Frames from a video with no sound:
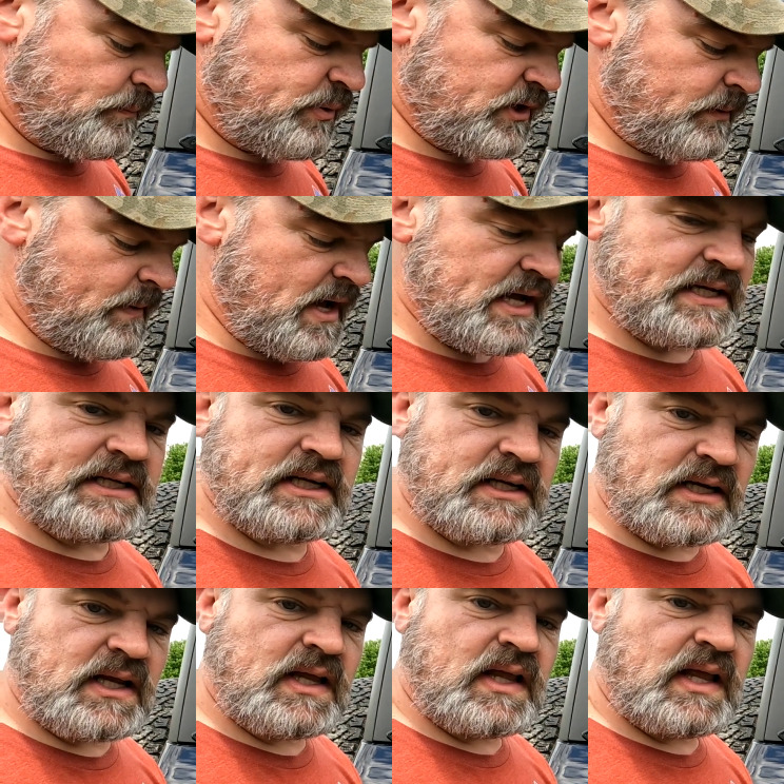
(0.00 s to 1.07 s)
Put them on
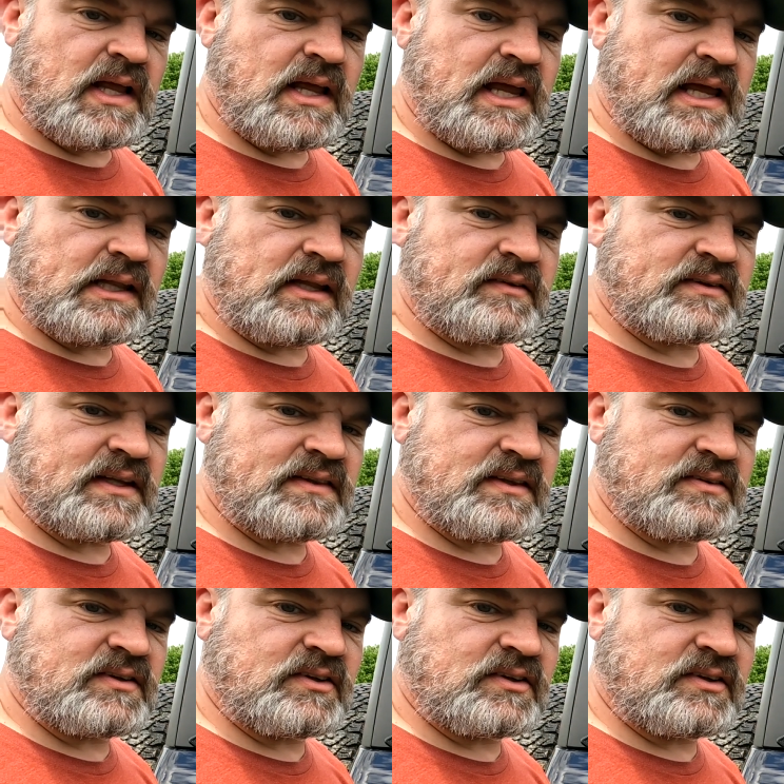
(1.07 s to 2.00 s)
here, and let's get this